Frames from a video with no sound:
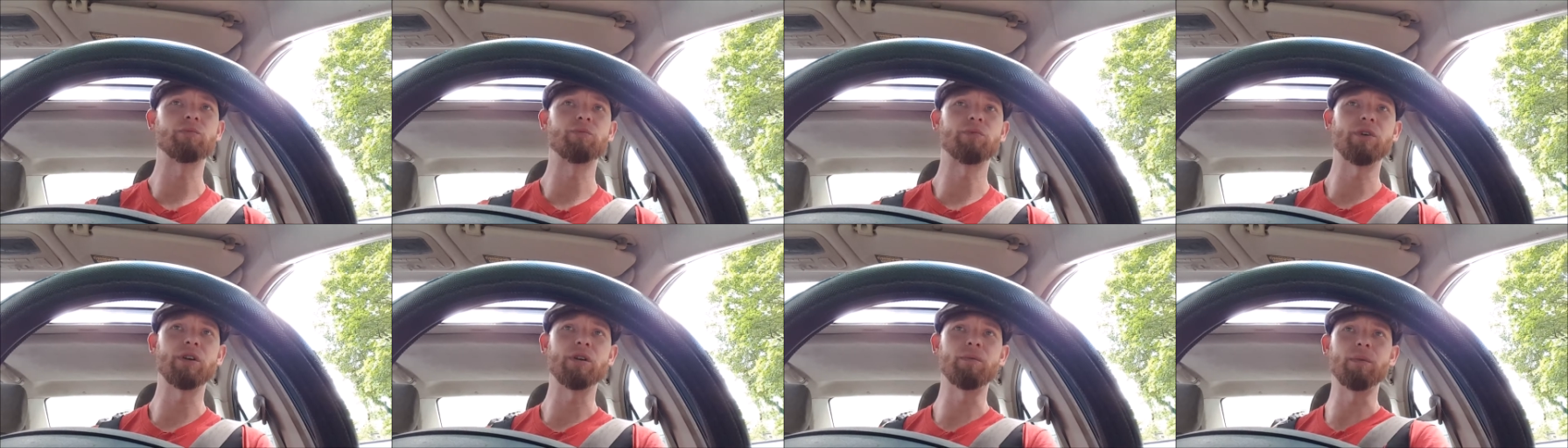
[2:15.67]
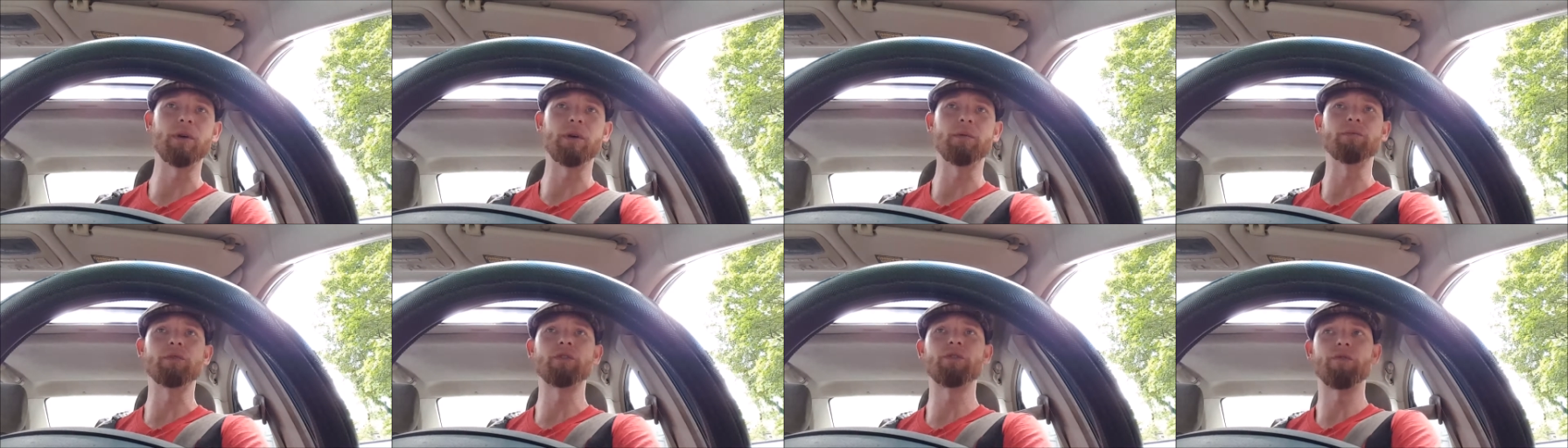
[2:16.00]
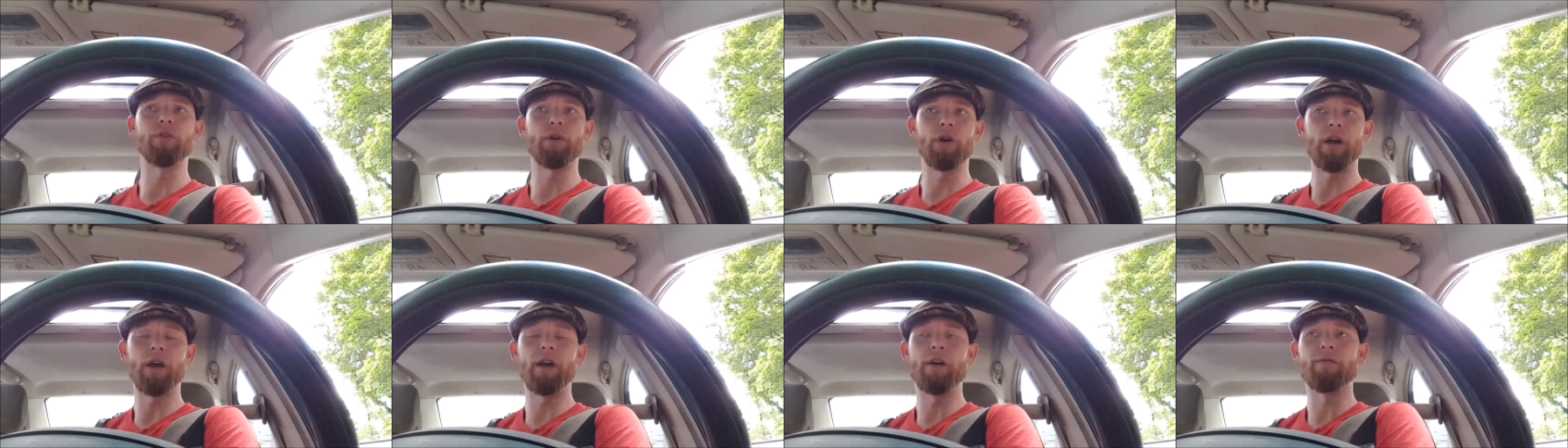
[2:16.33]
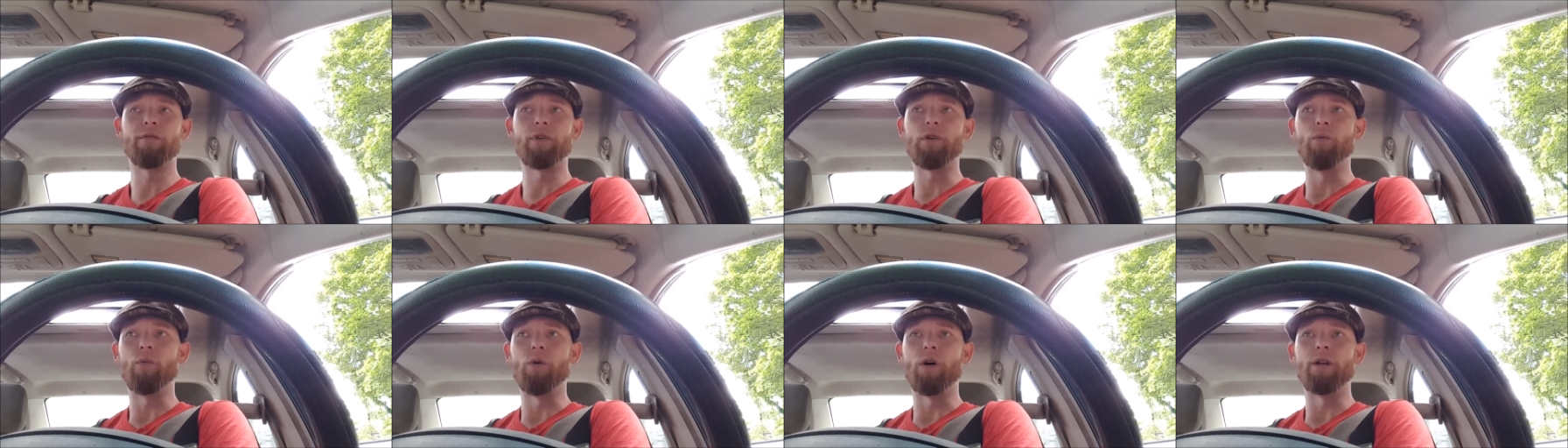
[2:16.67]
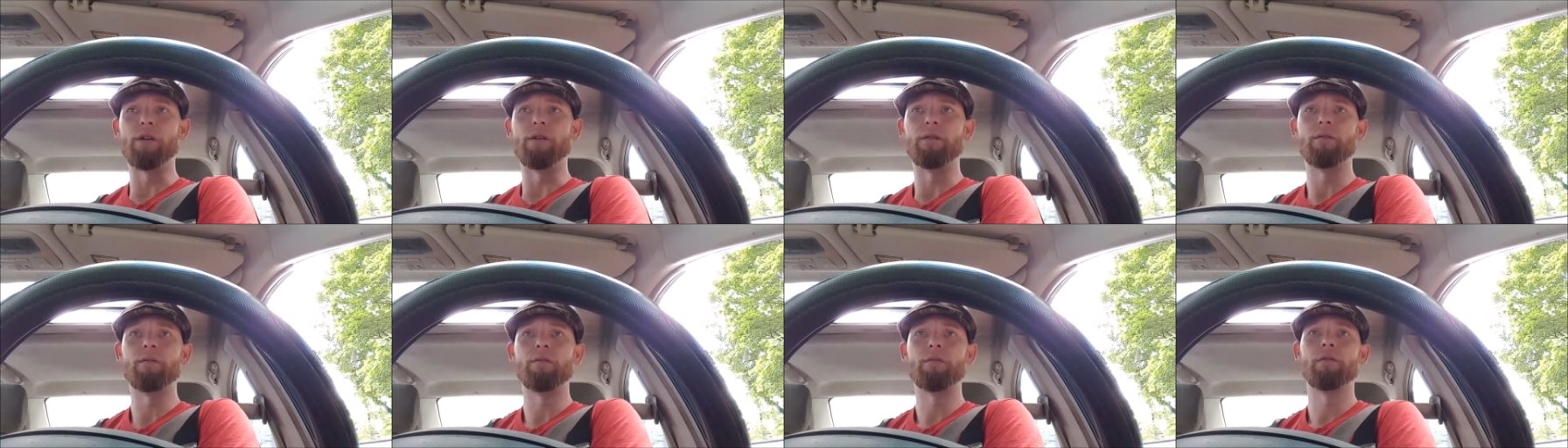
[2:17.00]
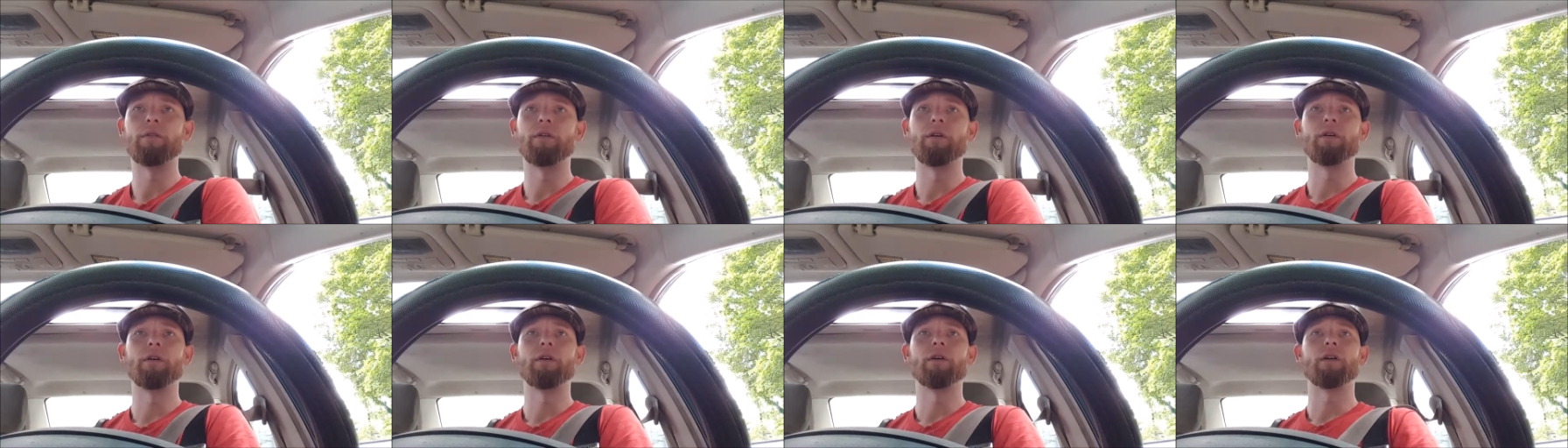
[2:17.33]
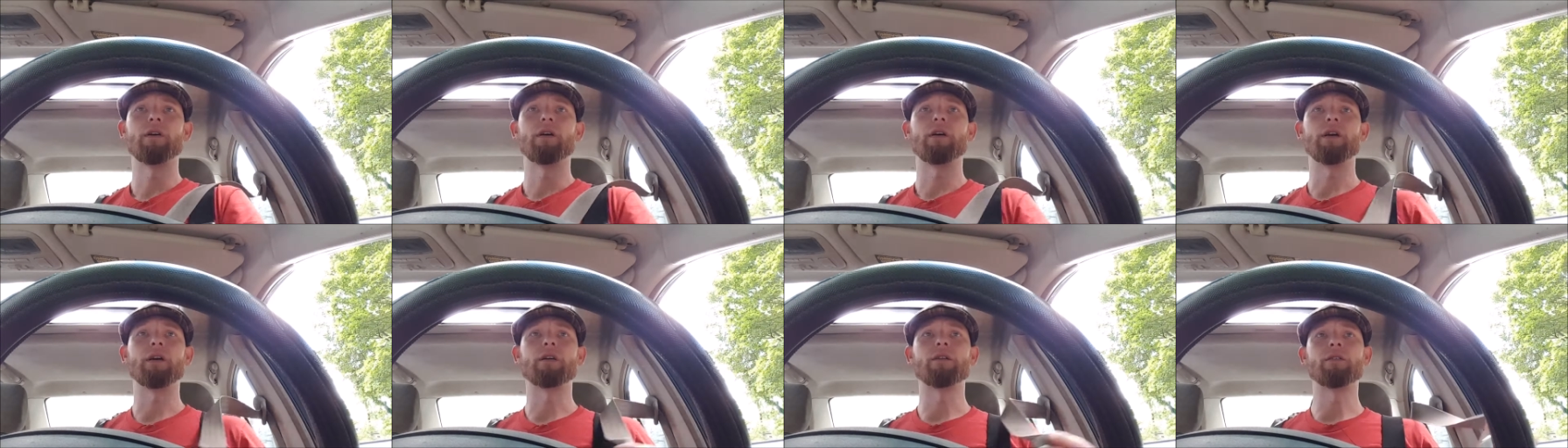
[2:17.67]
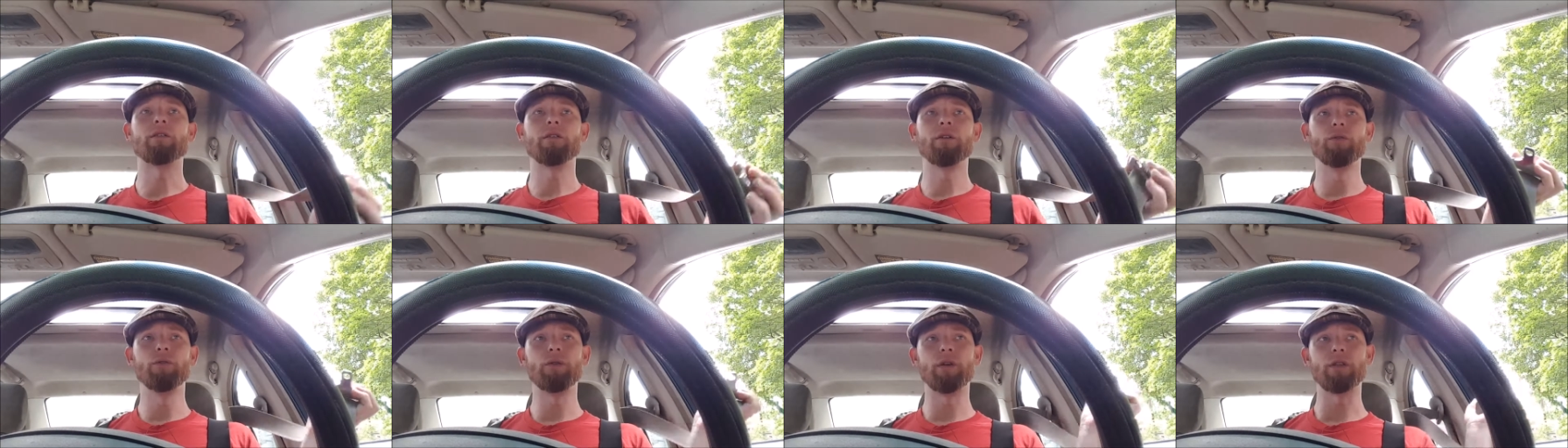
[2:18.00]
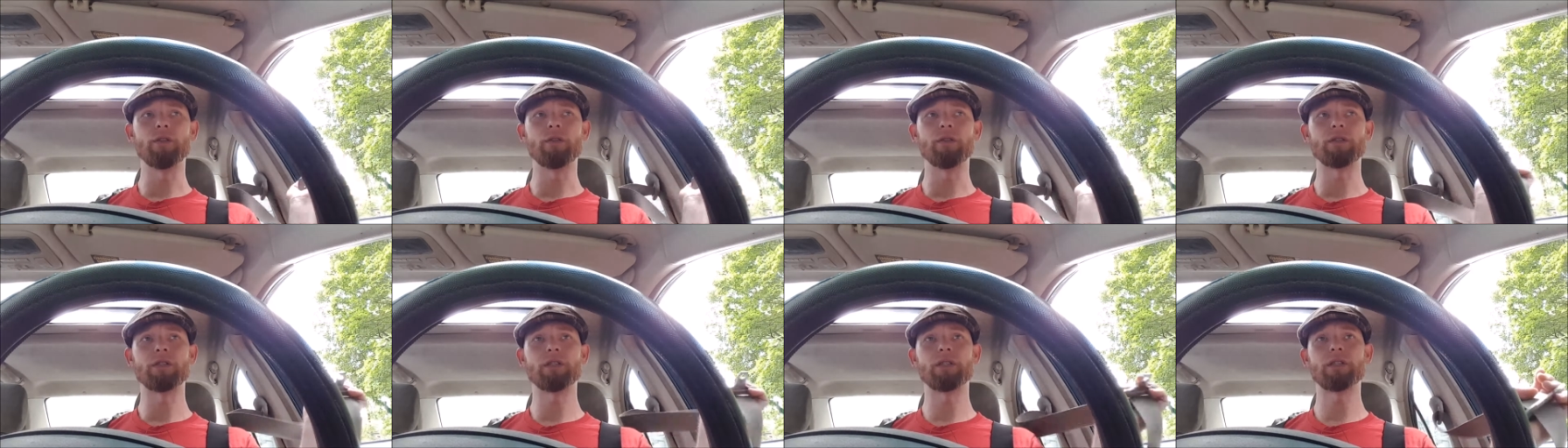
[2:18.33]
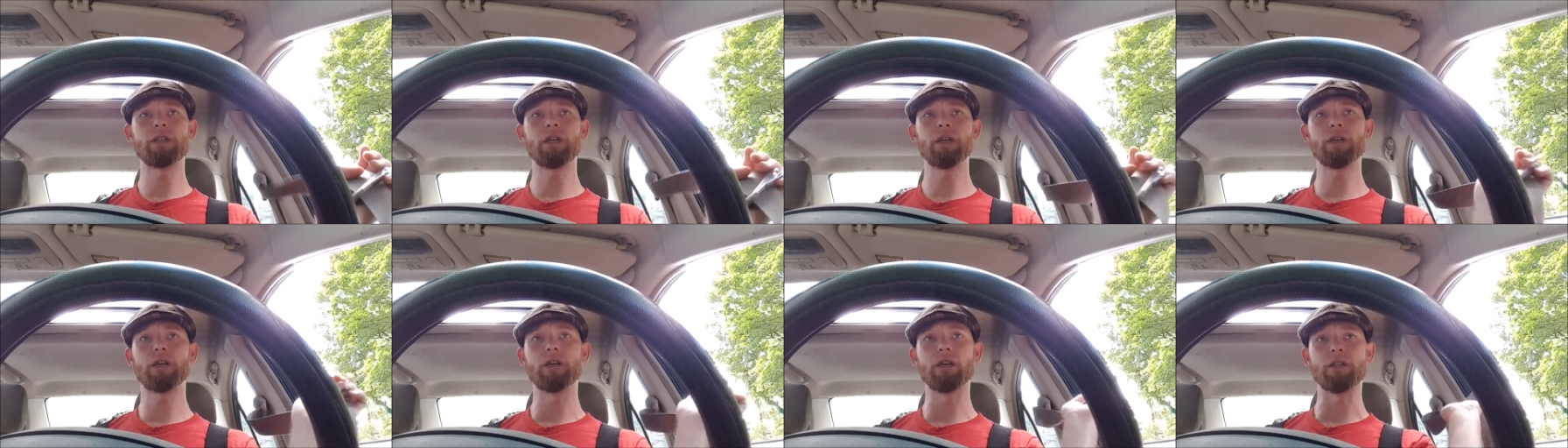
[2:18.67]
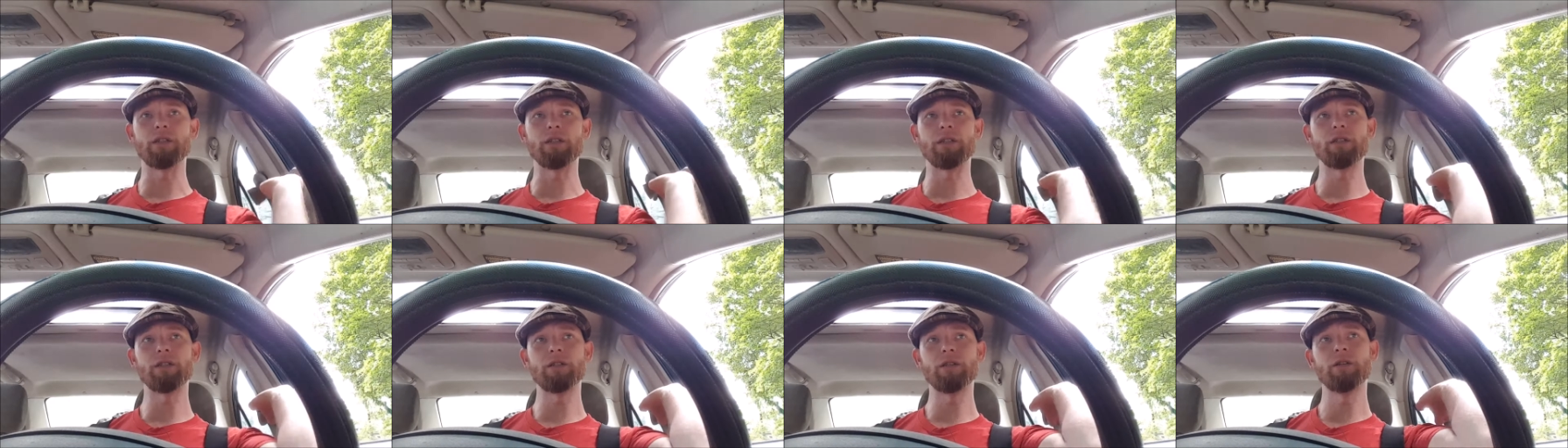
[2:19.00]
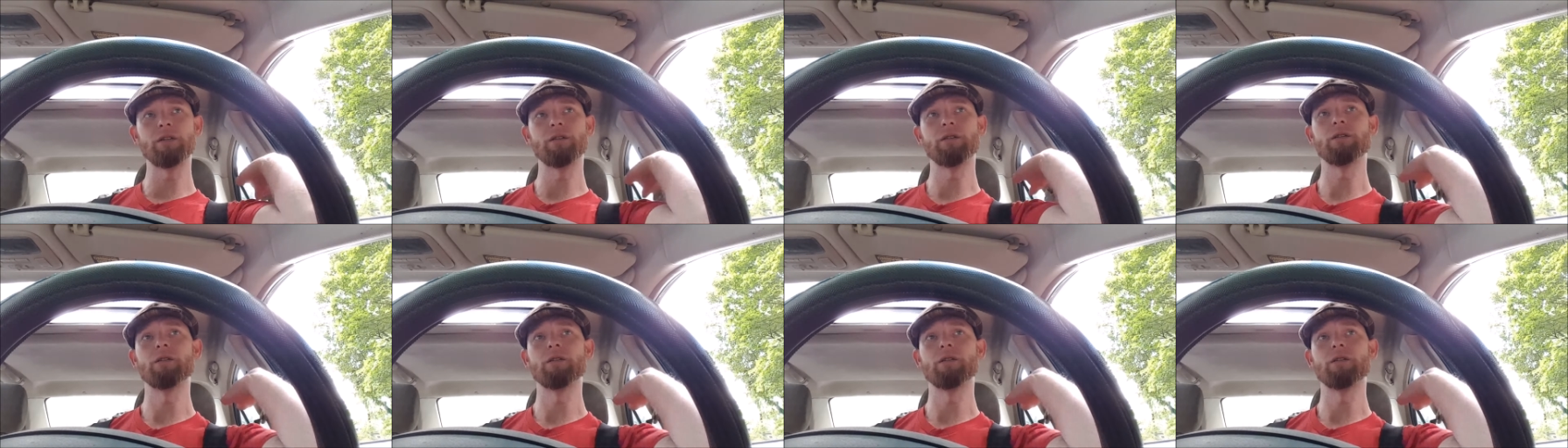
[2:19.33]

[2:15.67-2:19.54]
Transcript: premiums for everyone, including the sickest,